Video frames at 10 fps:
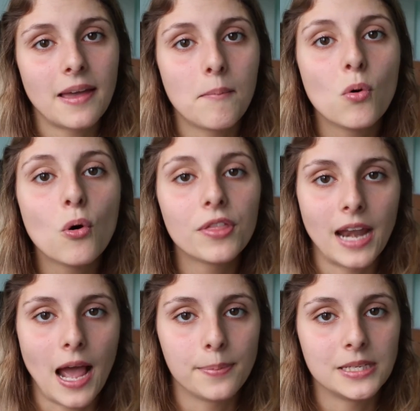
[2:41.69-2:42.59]
They're more than
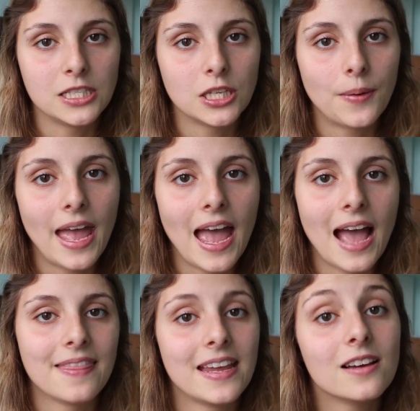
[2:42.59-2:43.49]
happy to do it
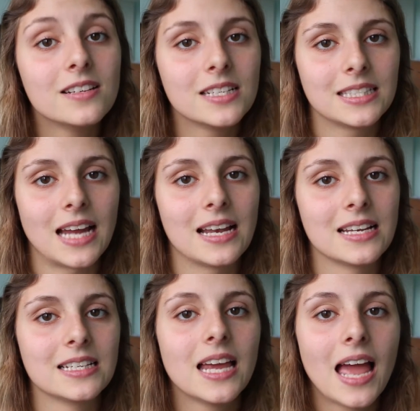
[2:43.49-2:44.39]
and they
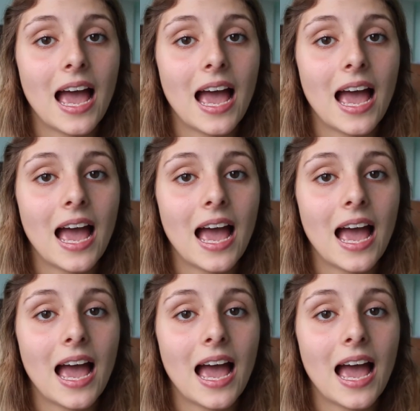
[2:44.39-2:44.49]
understand